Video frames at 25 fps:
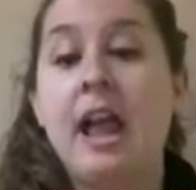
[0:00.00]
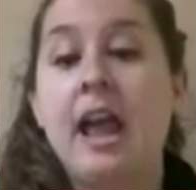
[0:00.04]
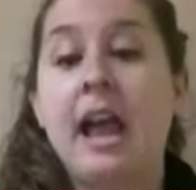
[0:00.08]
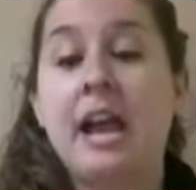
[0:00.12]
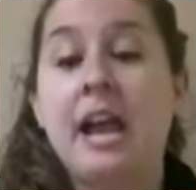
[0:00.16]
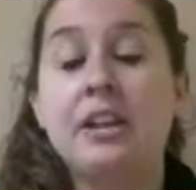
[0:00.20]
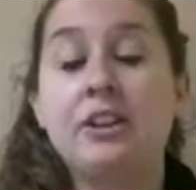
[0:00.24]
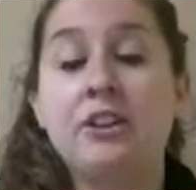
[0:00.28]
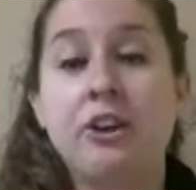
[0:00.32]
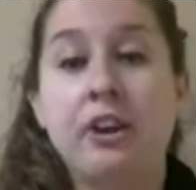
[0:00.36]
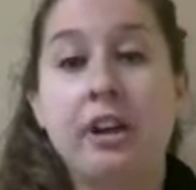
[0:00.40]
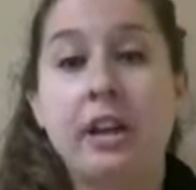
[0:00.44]

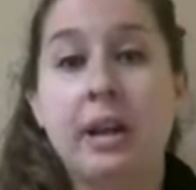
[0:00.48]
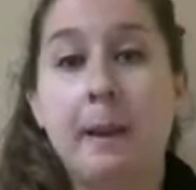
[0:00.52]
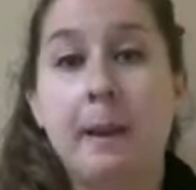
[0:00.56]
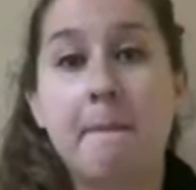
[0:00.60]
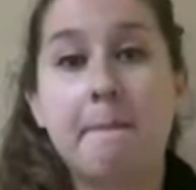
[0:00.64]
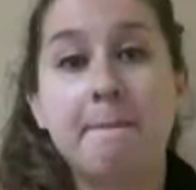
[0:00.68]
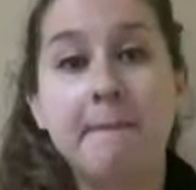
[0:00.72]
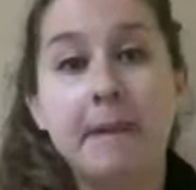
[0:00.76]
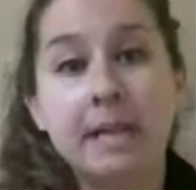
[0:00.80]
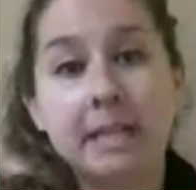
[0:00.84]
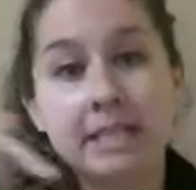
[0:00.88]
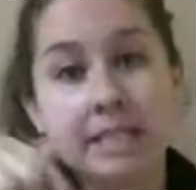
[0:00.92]
and you're going to
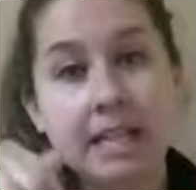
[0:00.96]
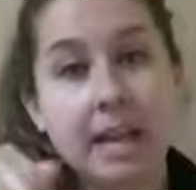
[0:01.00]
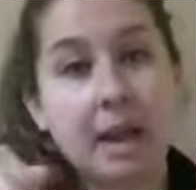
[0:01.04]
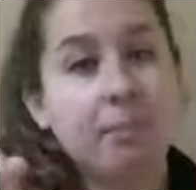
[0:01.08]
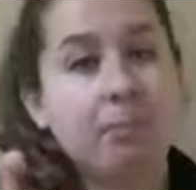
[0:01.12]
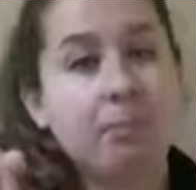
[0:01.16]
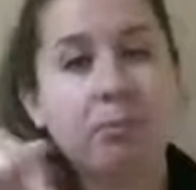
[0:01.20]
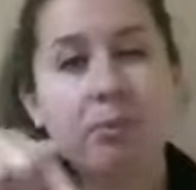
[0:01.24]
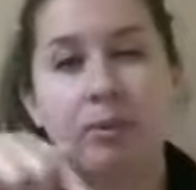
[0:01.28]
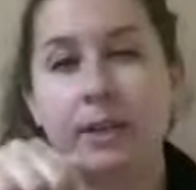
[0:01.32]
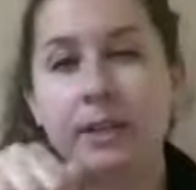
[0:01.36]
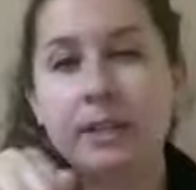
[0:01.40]
mix it
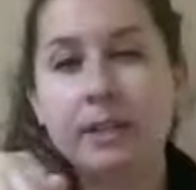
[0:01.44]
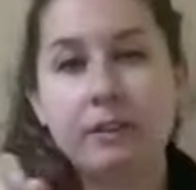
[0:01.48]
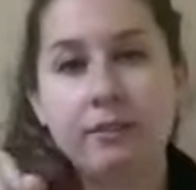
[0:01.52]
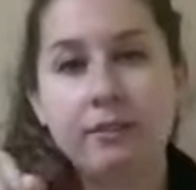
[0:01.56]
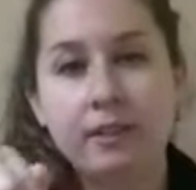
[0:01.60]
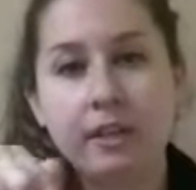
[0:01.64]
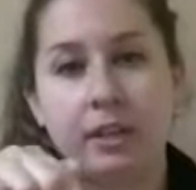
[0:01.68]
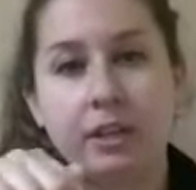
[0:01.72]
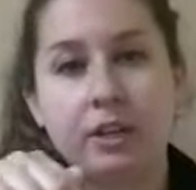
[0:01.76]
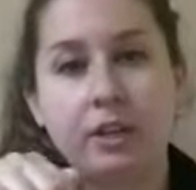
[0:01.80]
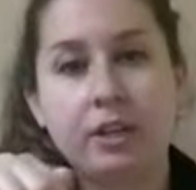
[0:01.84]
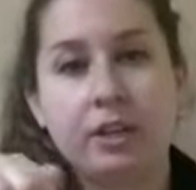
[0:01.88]
up really,
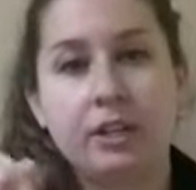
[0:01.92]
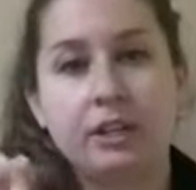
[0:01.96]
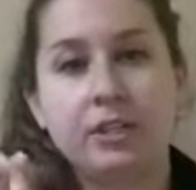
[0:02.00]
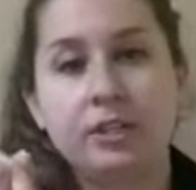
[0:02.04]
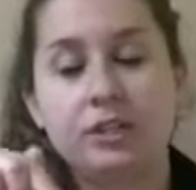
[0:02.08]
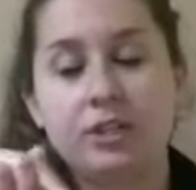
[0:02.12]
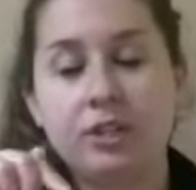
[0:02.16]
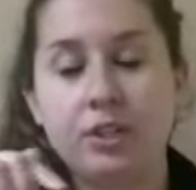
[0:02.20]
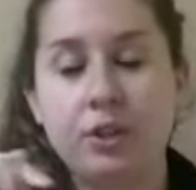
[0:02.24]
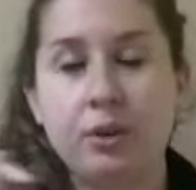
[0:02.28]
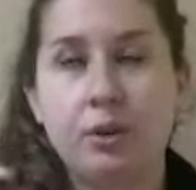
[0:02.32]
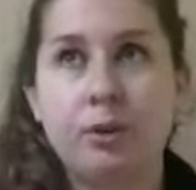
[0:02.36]
really good.
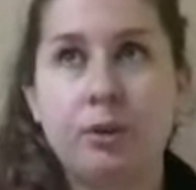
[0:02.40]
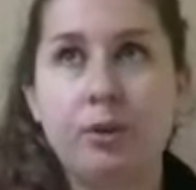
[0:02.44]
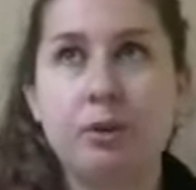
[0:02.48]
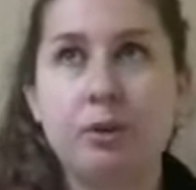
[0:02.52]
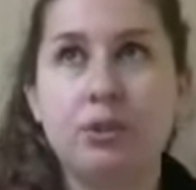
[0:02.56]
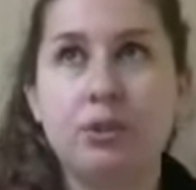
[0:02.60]
So